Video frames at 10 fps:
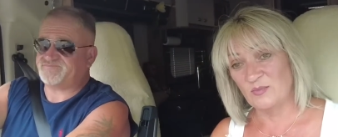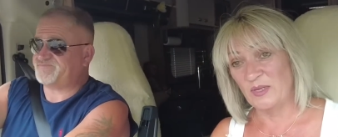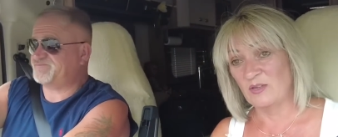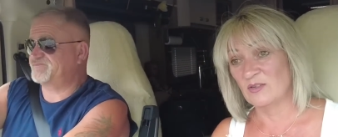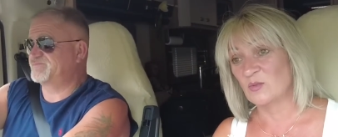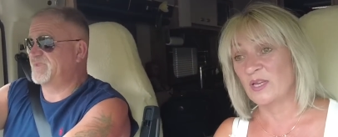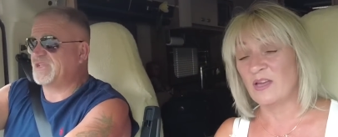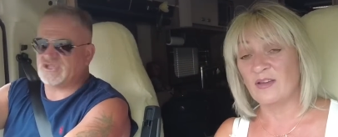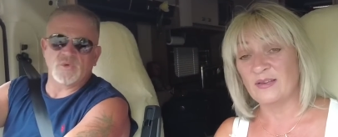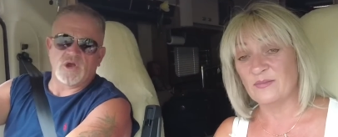Speaker 1: because we're
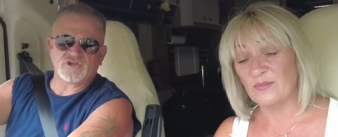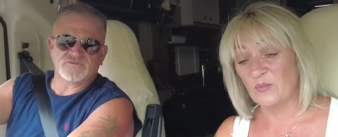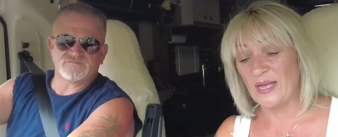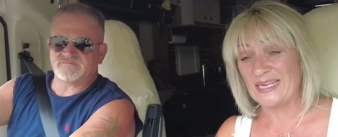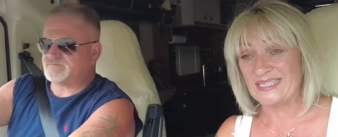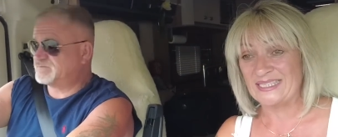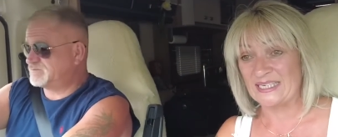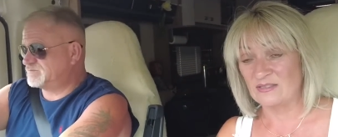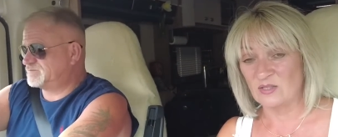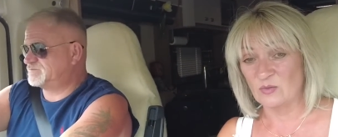going. To what? We're heading
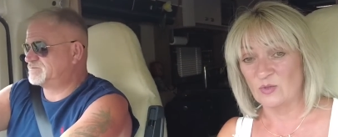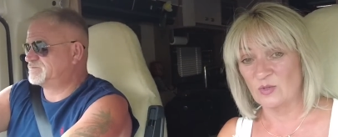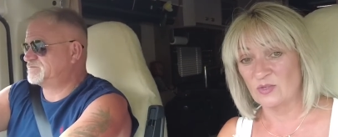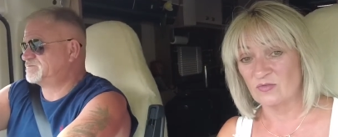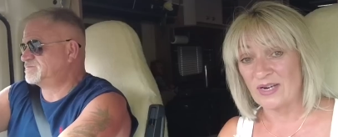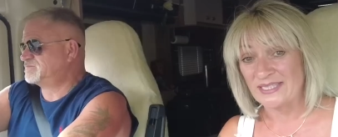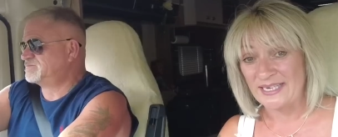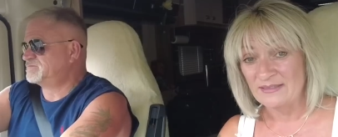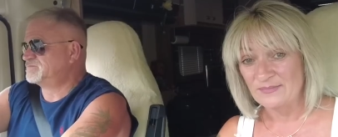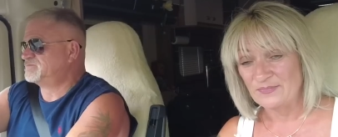down towards
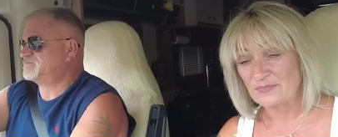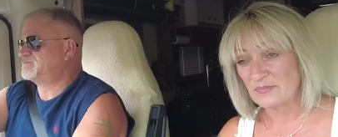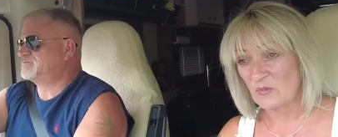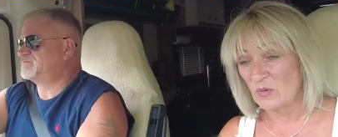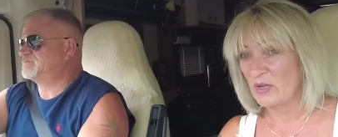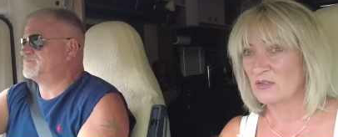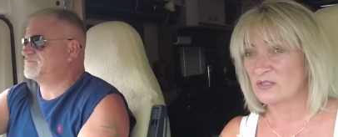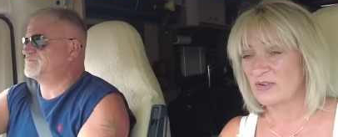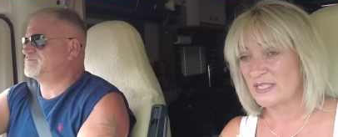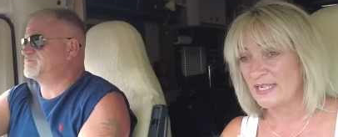Reading. No, we're
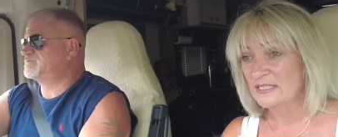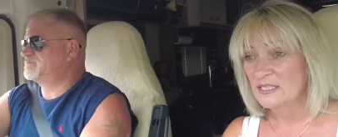going to Reading.